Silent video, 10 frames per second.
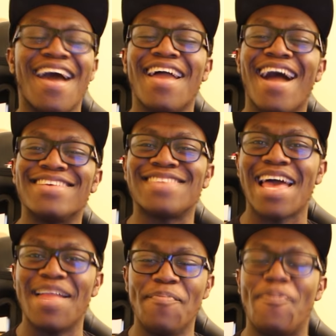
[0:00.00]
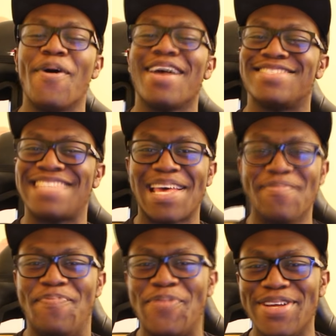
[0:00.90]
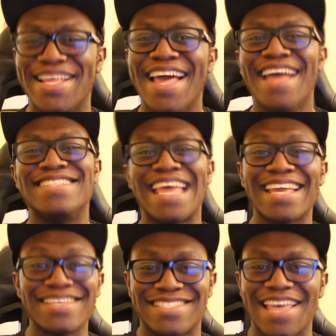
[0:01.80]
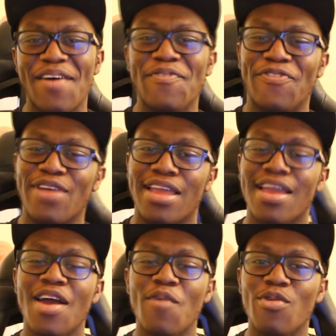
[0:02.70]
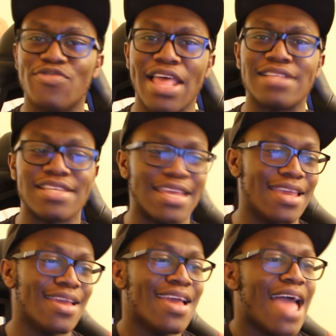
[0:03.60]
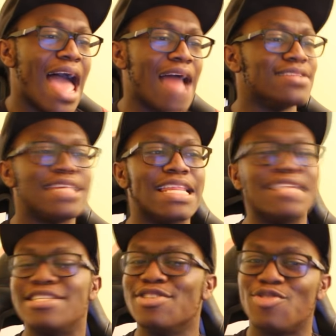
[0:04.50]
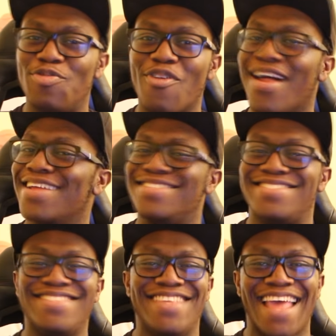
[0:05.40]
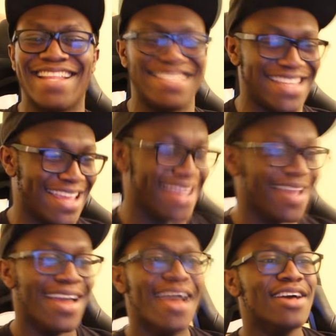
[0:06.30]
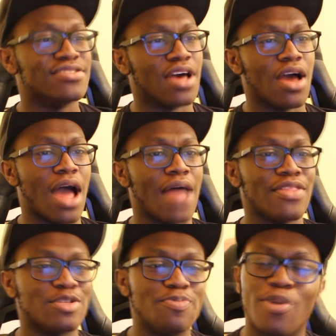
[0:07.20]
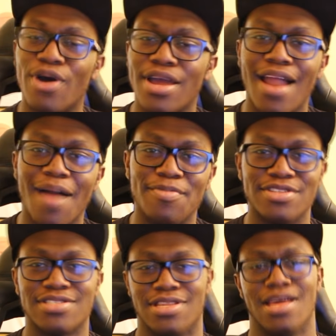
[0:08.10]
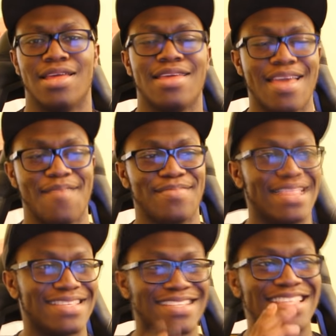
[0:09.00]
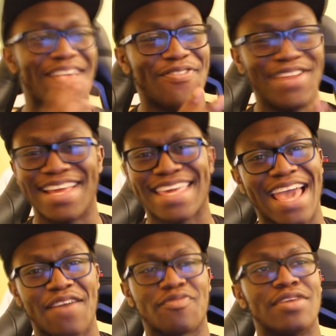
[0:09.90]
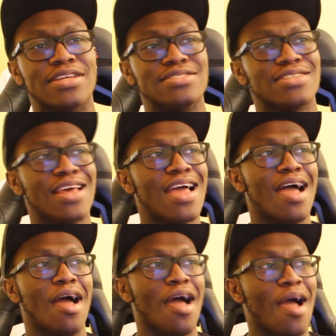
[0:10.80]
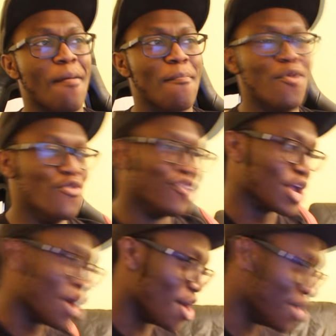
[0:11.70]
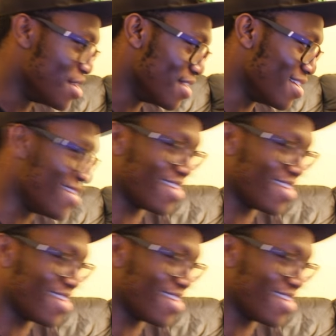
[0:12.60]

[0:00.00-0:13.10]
Like, I said, take a selfie with Deji, and she literally just writes Deji. So at this point, I'm just like, yep, this is definitely a catfish. Moving on.